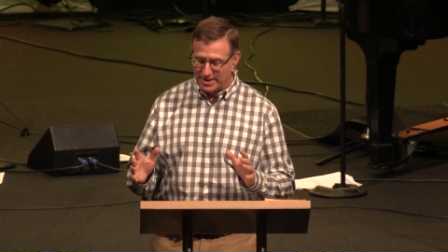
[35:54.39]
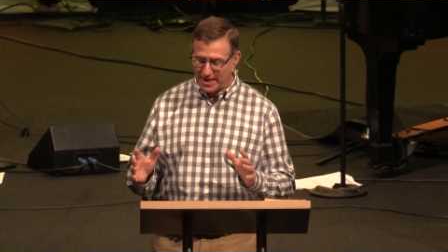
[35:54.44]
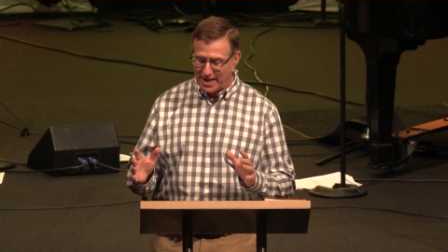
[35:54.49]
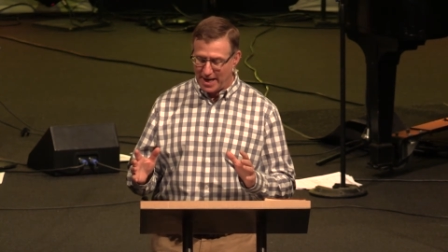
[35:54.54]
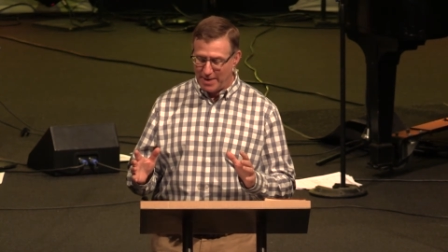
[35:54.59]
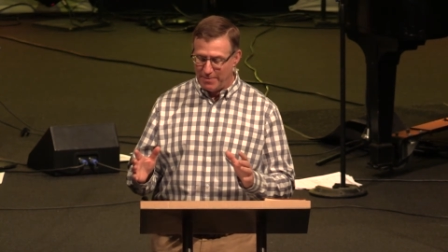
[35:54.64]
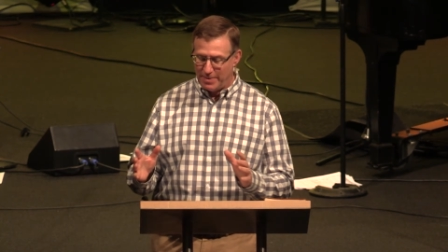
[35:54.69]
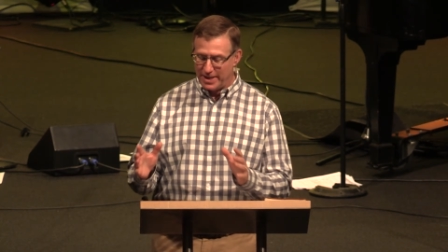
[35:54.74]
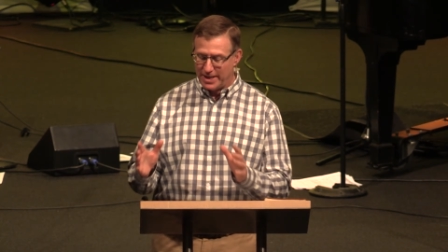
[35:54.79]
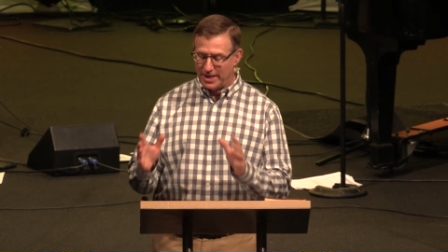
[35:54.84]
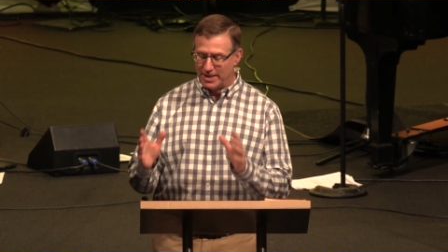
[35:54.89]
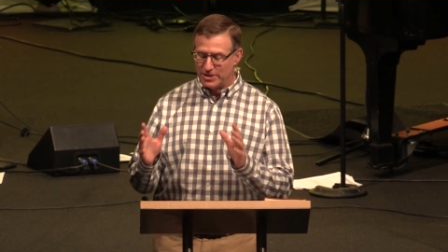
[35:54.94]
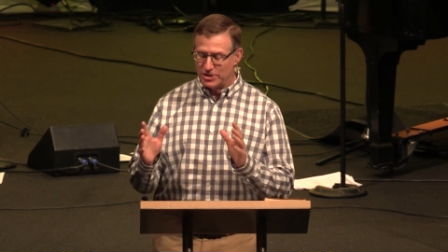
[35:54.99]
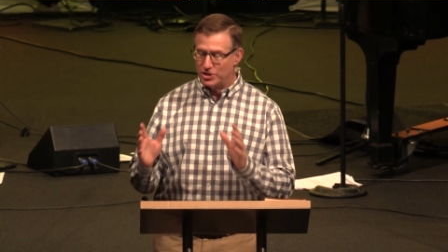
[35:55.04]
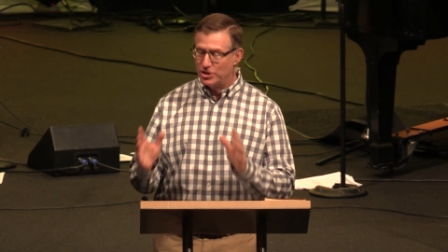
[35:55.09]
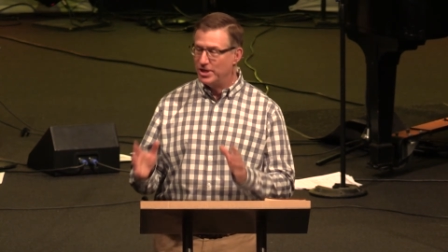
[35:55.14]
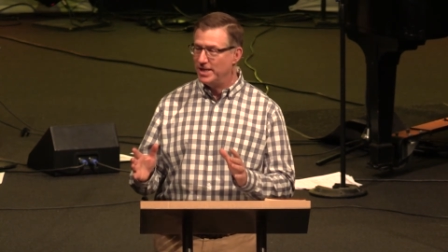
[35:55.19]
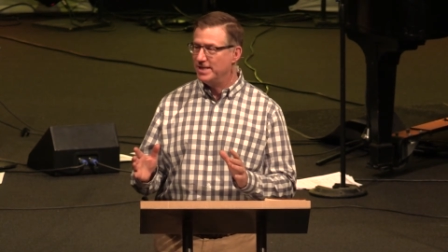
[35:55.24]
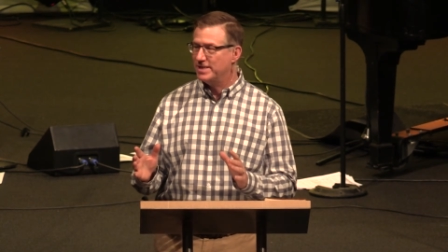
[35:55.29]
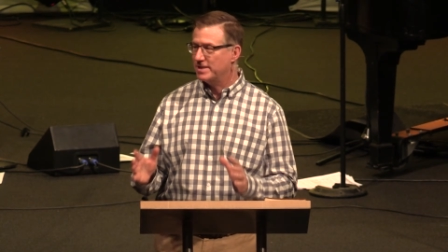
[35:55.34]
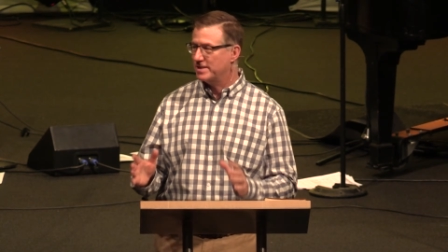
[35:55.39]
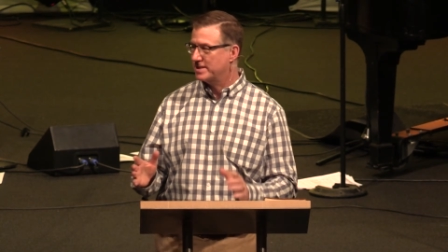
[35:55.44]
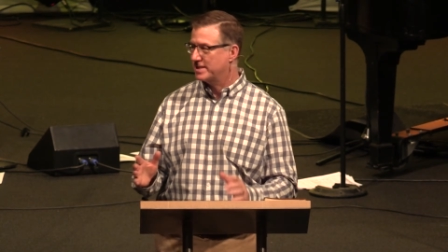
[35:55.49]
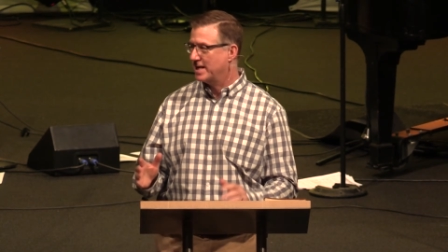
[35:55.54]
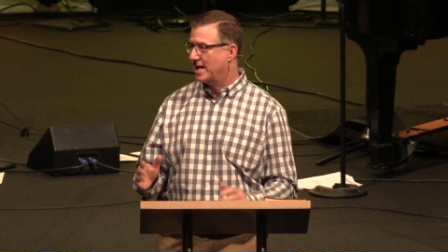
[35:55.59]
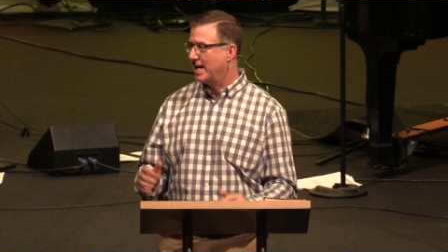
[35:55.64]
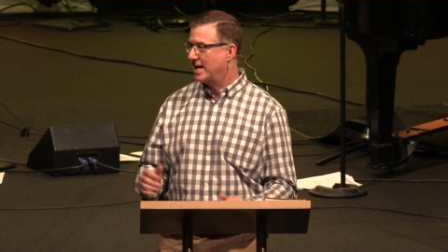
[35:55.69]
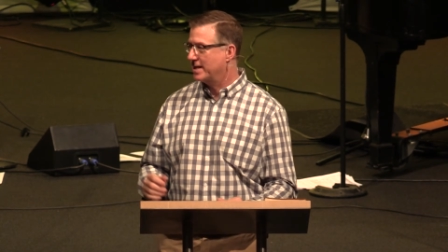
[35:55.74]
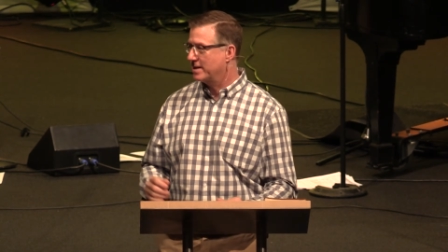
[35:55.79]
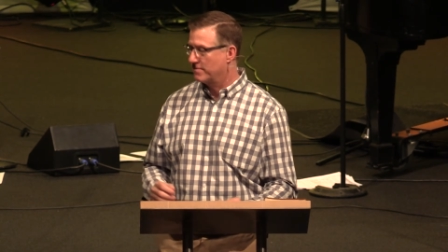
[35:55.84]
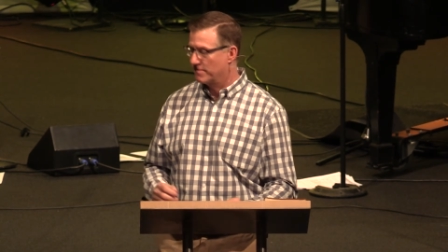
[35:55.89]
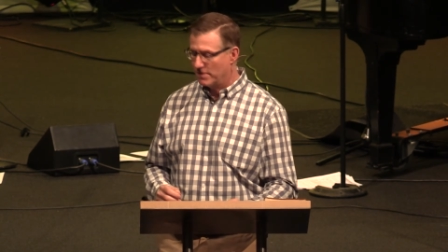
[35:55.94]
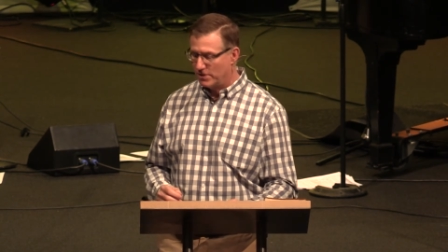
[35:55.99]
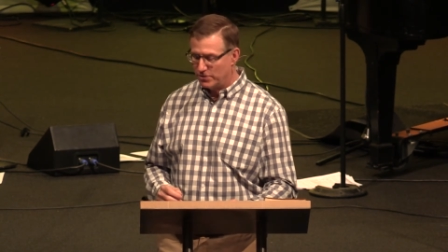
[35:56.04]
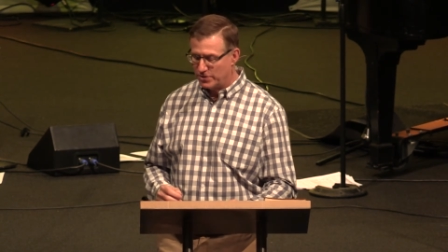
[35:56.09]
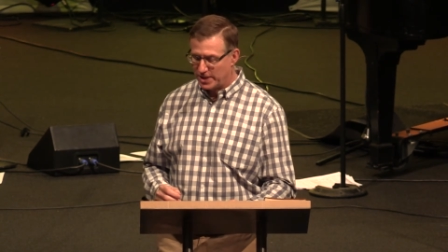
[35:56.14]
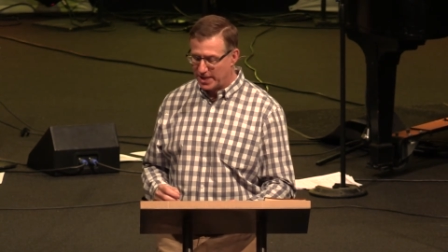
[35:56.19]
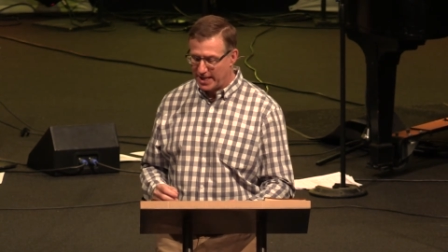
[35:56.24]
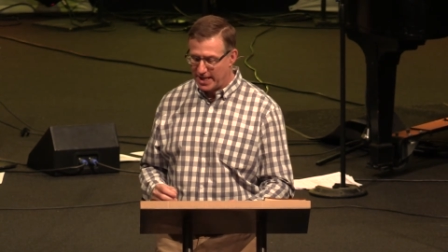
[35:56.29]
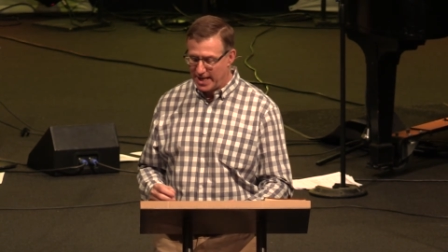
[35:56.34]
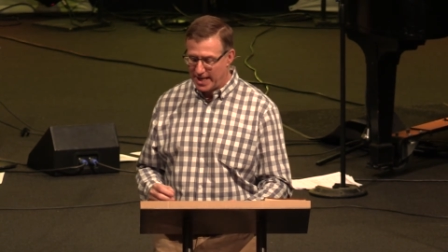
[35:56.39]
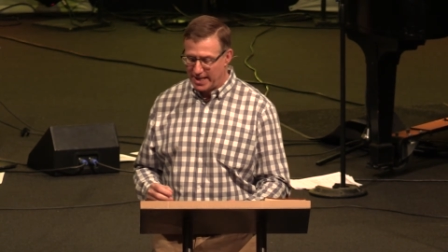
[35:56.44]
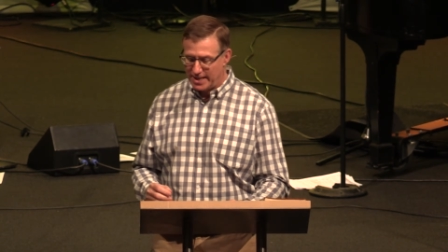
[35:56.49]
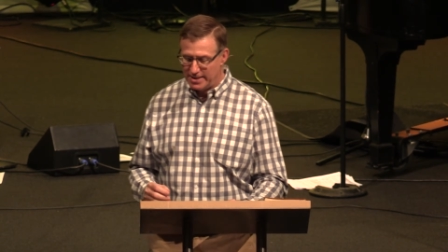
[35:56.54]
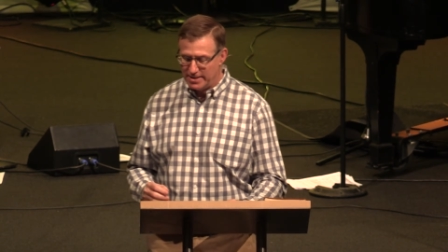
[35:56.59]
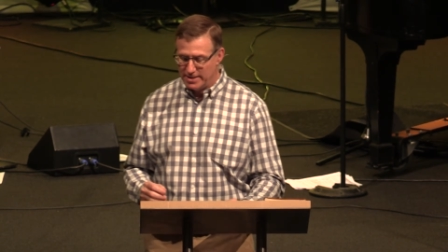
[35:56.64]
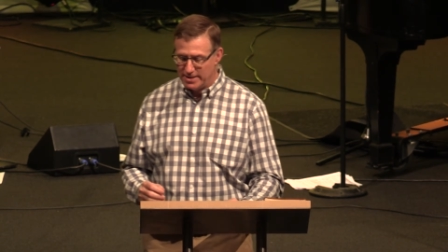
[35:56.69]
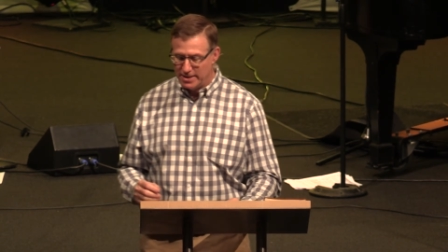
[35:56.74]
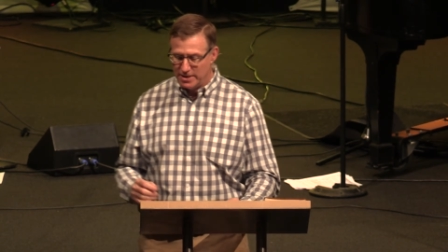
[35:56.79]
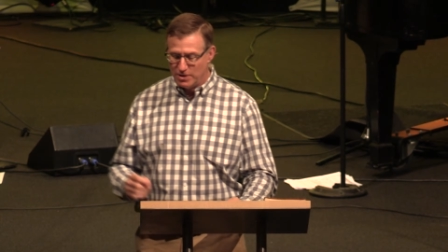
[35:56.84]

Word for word: And because Jesus died and rose again,